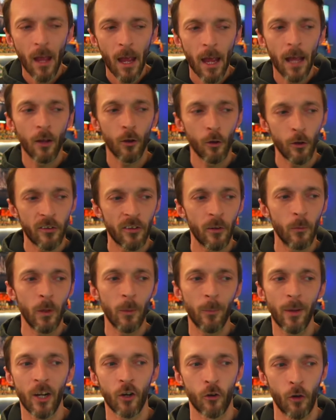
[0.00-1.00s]
it looks a wee
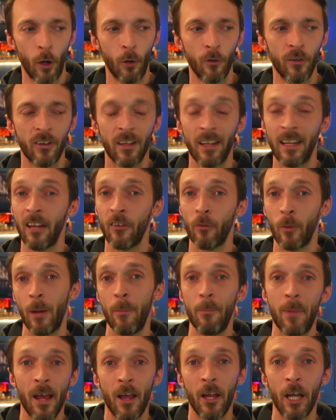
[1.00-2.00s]
bit crowded, and that's why
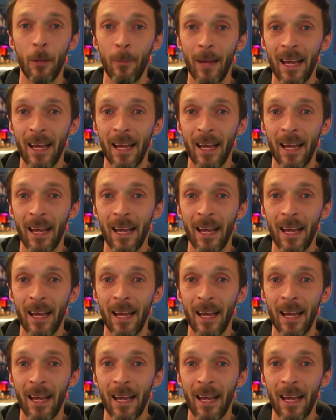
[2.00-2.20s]
Bellingham